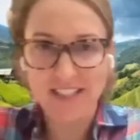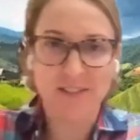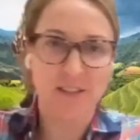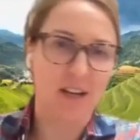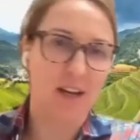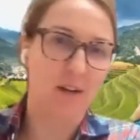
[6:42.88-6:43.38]

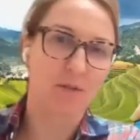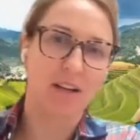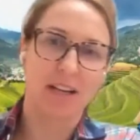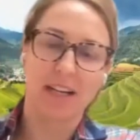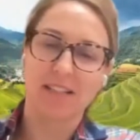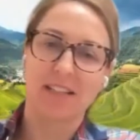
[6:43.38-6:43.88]
yes, uh,
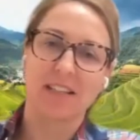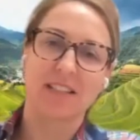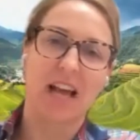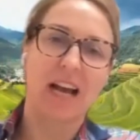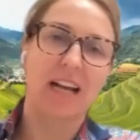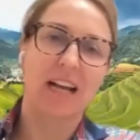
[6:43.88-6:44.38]
Rhona, that's
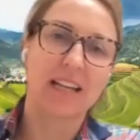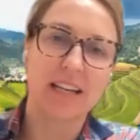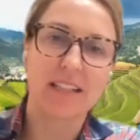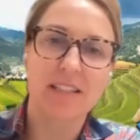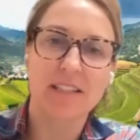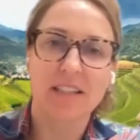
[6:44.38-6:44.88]

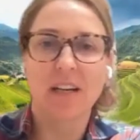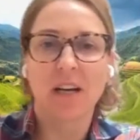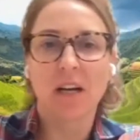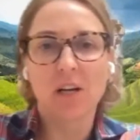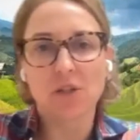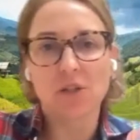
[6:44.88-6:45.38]
exactly it.
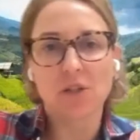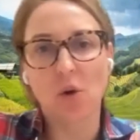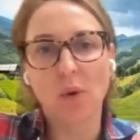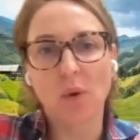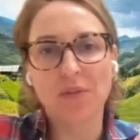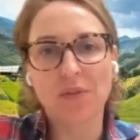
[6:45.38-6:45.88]

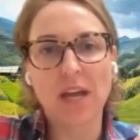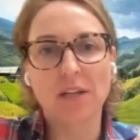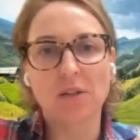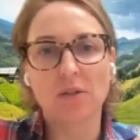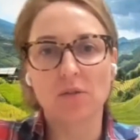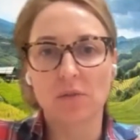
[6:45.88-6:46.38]
So, what
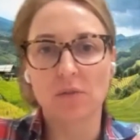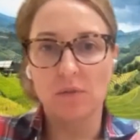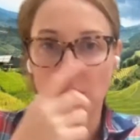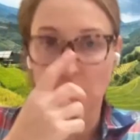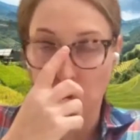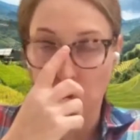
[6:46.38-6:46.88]
they,
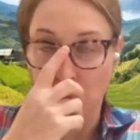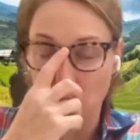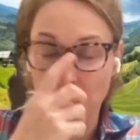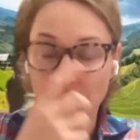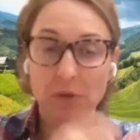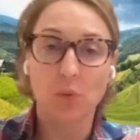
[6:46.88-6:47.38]
the
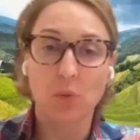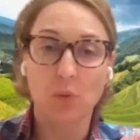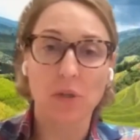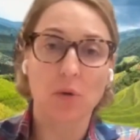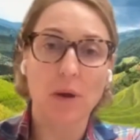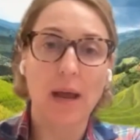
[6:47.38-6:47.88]
movement
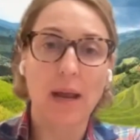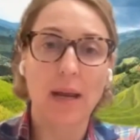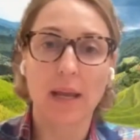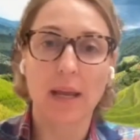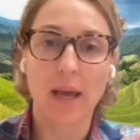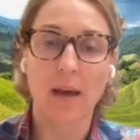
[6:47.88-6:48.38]
was
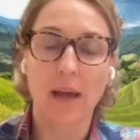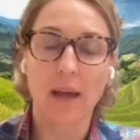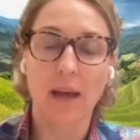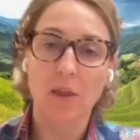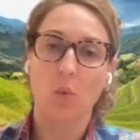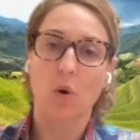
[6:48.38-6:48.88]
already uh,
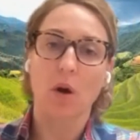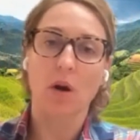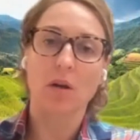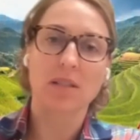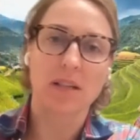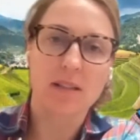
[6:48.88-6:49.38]
in the
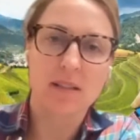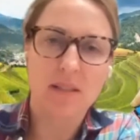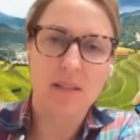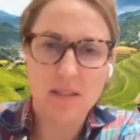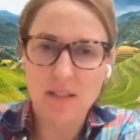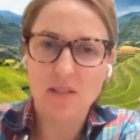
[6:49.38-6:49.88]
work
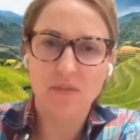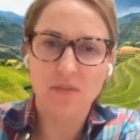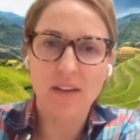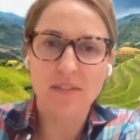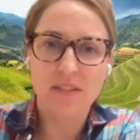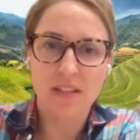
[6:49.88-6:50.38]
since since
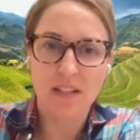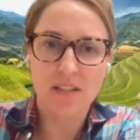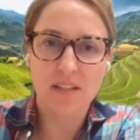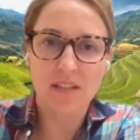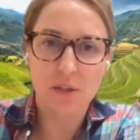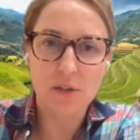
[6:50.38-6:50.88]
five
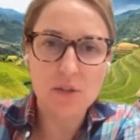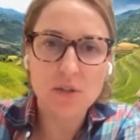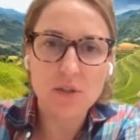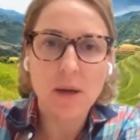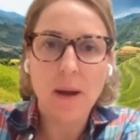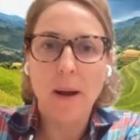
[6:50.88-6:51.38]
six
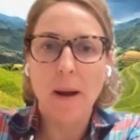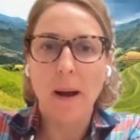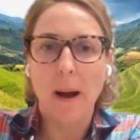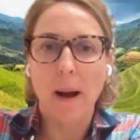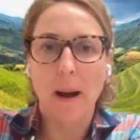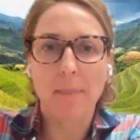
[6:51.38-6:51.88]
years,
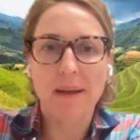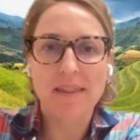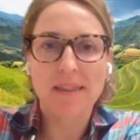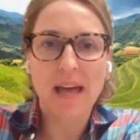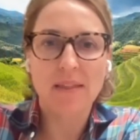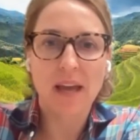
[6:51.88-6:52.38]
uh,
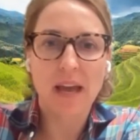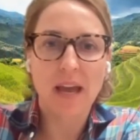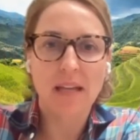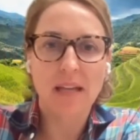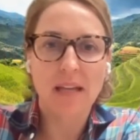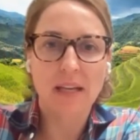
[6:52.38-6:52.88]
but then
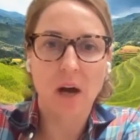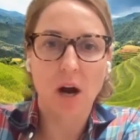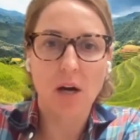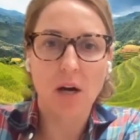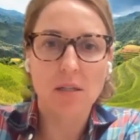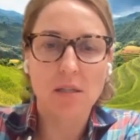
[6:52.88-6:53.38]
they did a
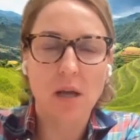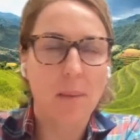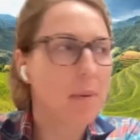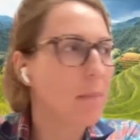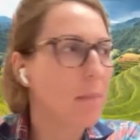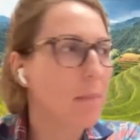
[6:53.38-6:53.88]
hard
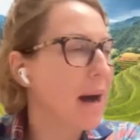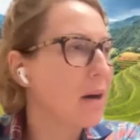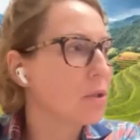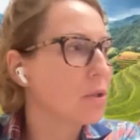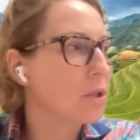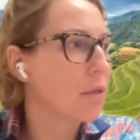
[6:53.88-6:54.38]
stop
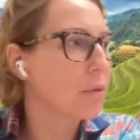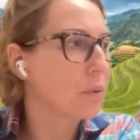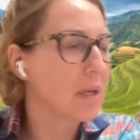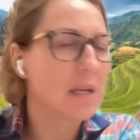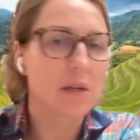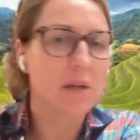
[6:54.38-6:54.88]
about uh,
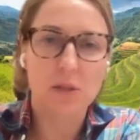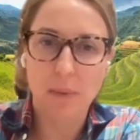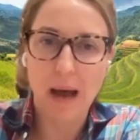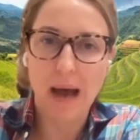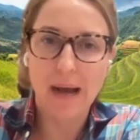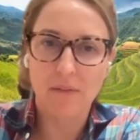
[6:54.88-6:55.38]
three years
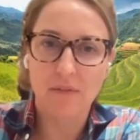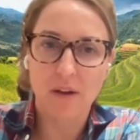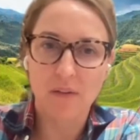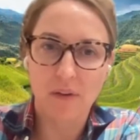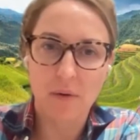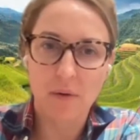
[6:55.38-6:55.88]
back, if,
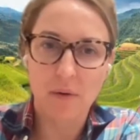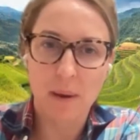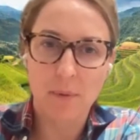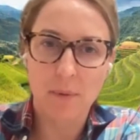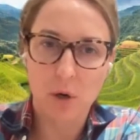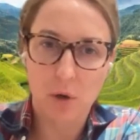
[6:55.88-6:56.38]
if I
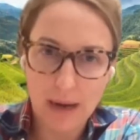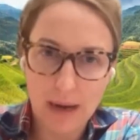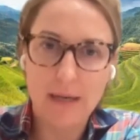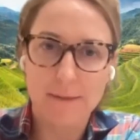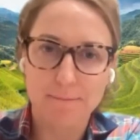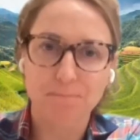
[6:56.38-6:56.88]
remember
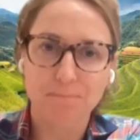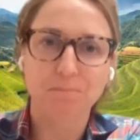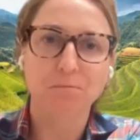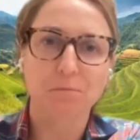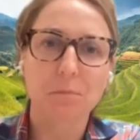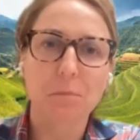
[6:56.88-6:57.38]
correctly.